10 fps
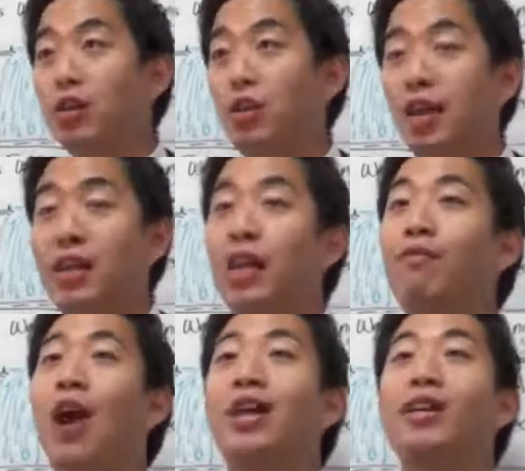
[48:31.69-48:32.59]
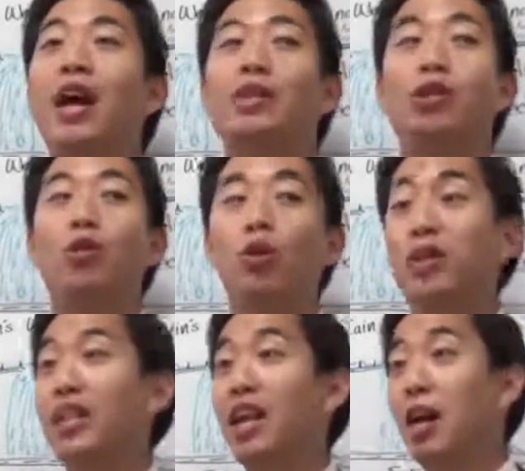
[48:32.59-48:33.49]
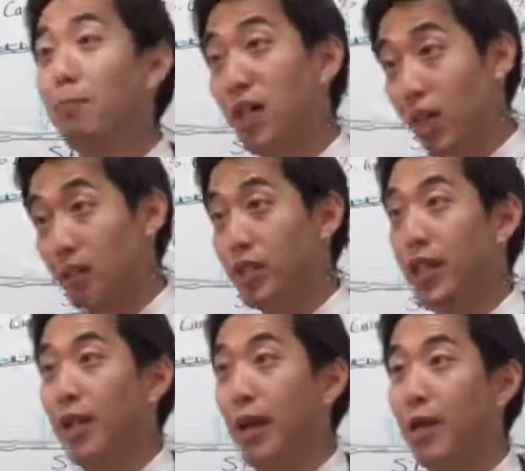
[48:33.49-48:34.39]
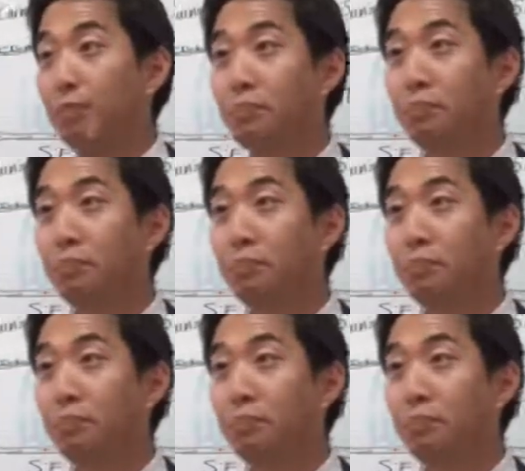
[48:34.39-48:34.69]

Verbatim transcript: So then Eve recognized the Lord setting up another seed now.